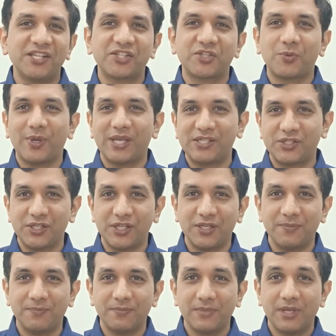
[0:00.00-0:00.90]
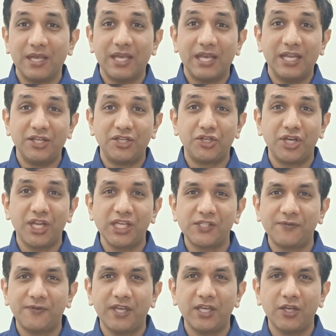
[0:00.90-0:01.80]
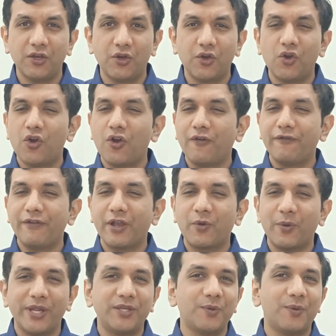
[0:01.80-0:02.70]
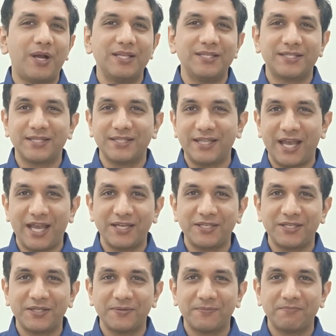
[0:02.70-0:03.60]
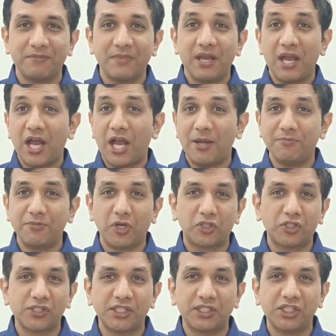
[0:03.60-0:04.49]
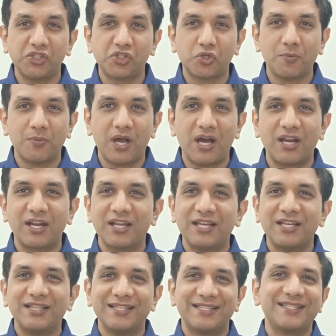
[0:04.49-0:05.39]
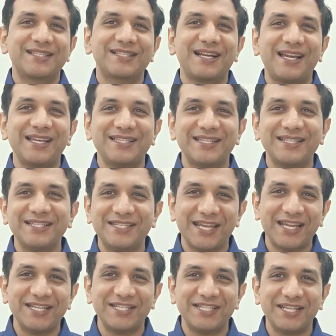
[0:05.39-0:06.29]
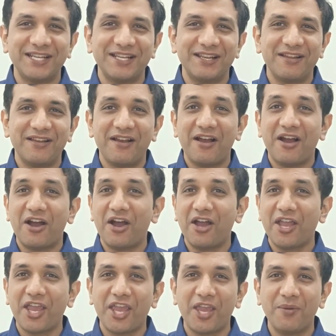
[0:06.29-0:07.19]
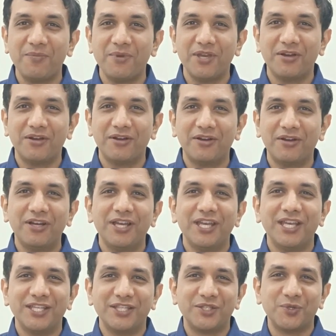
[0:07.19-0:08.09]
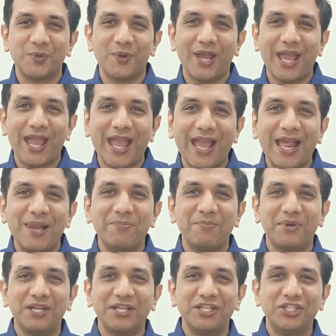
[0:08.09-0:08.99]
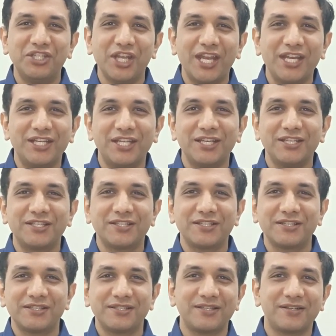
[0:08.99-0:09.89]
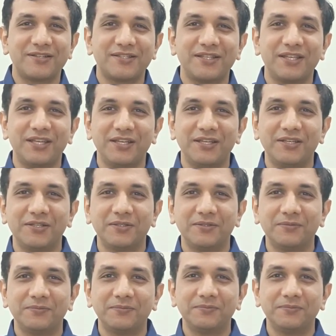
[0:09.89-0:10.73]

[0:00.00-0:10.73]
asked question. In today's video, we are going to answer that. I'm Dr. Satish Kumar. This is Kaizen Dental. Our aim here is to help dentists succeed.